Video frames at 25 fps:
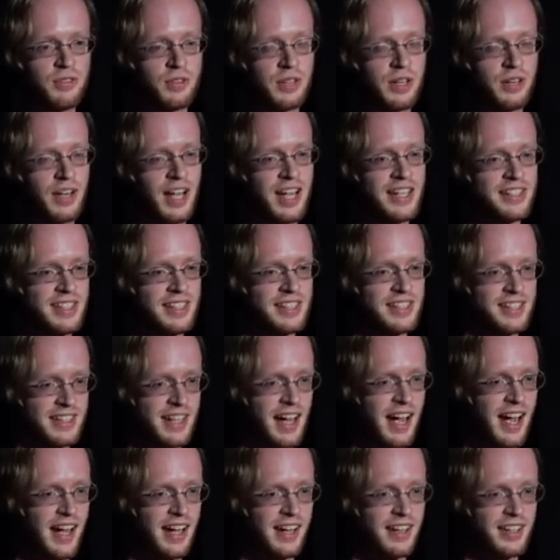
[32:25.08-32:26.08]
whatever, I say
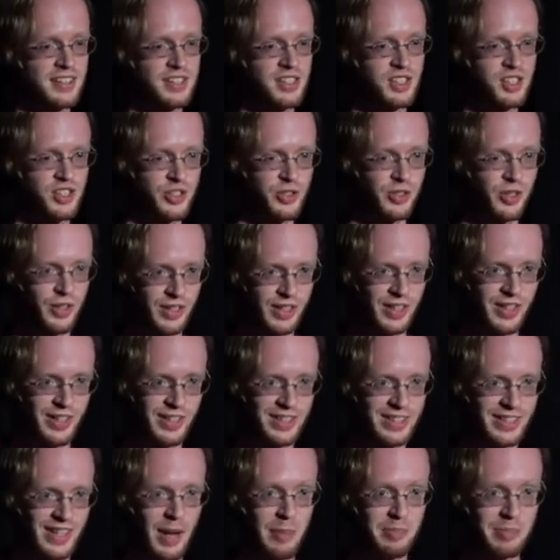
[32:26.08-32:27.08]
sky because it's short and
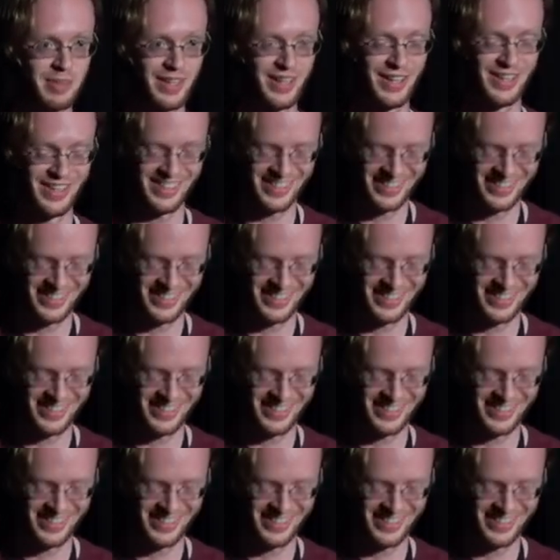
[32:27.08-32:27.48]
it's up there.